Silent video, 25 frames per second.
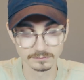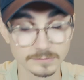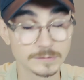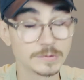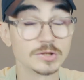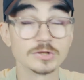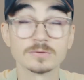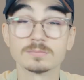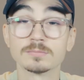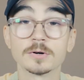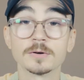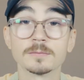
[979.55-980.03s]

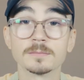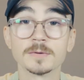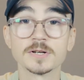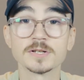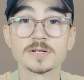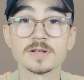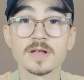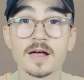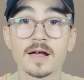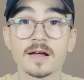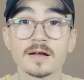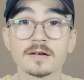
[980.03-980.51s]
Just pretty
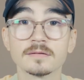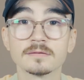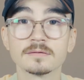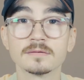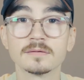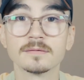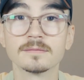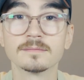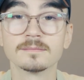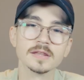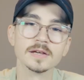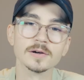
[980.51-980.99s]
much that.
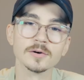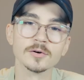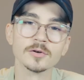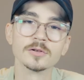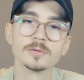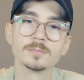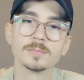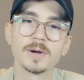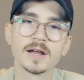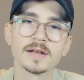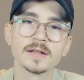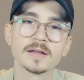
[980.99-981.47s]
The
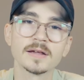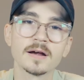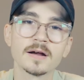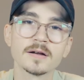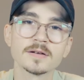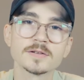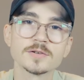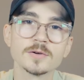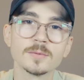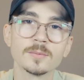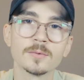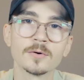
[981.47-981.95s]
old
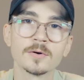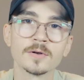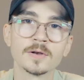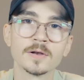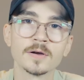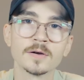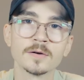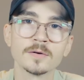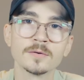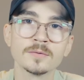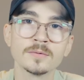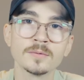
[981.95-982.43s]
BodyGuard
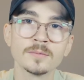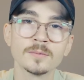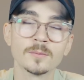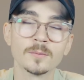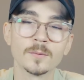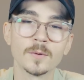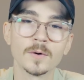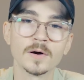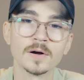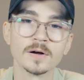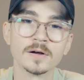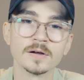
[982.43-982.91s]
2.0
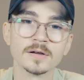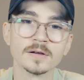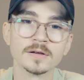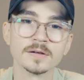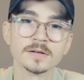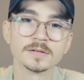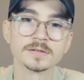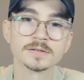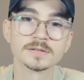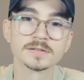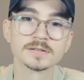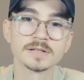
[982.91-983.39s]

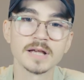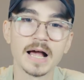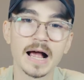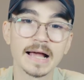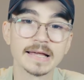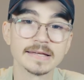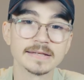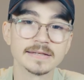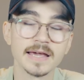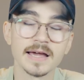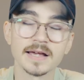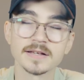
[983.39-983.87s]
was,
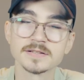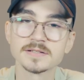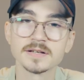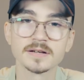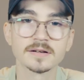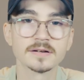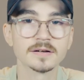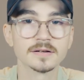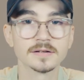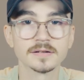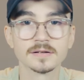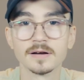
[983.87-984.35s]
I guess, a
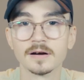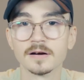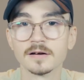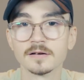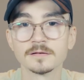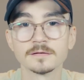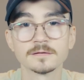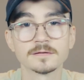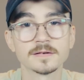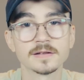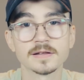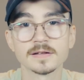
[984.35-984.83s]
good
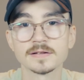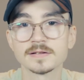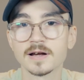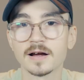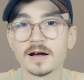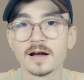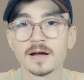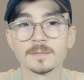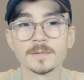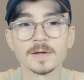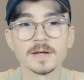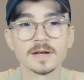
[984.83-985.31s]
gun for the
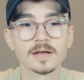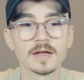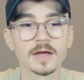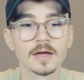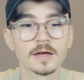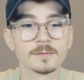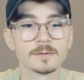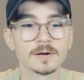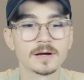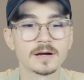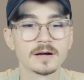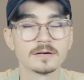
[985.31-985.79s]
time that it
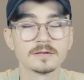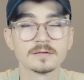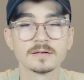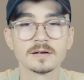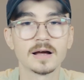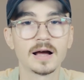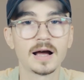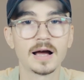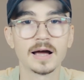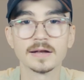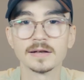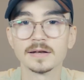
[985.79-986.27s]
came out.
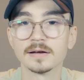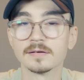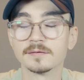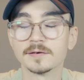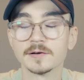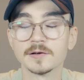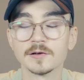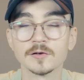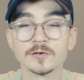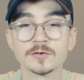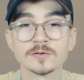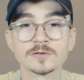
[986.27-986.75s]
I never
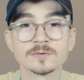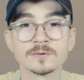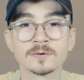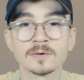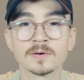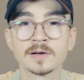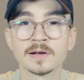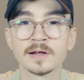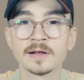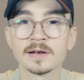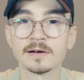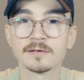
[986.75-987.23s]
used
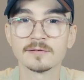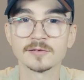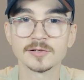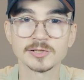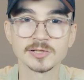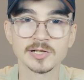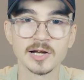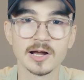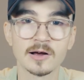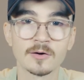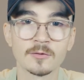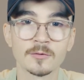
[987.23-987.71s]
one, I never
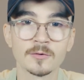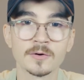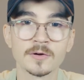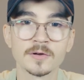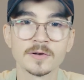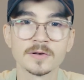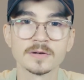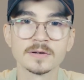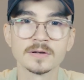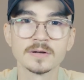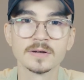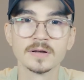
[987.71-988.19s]
shot
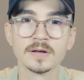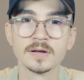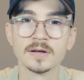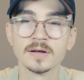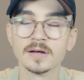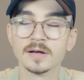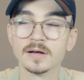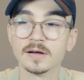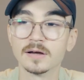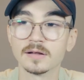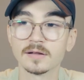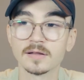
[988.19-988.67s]
one.
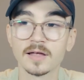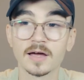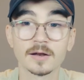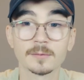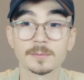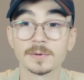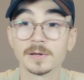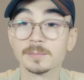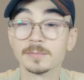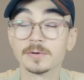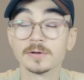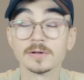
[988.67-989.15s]
A lot
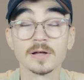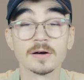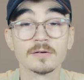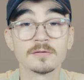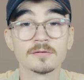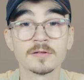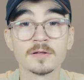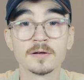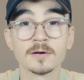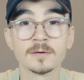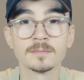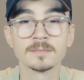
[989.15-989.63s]
of people
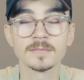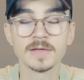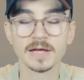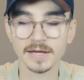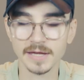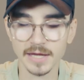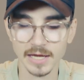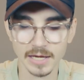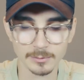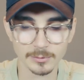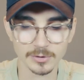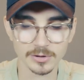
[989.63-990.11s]
loved them. They
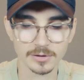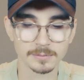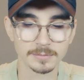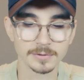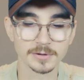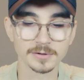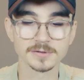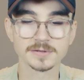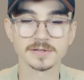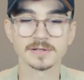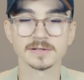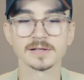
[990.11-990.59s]
came with a
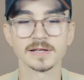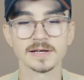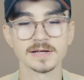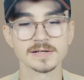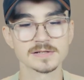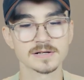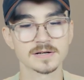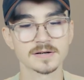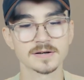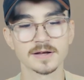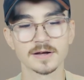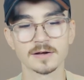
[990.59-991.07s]
built-in
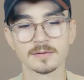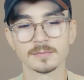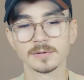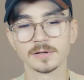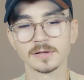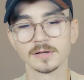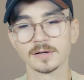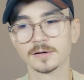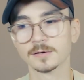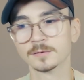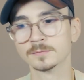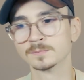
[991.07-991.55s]
laser down
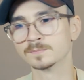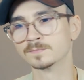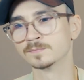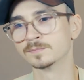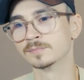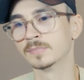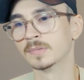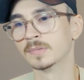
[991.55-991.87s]
below.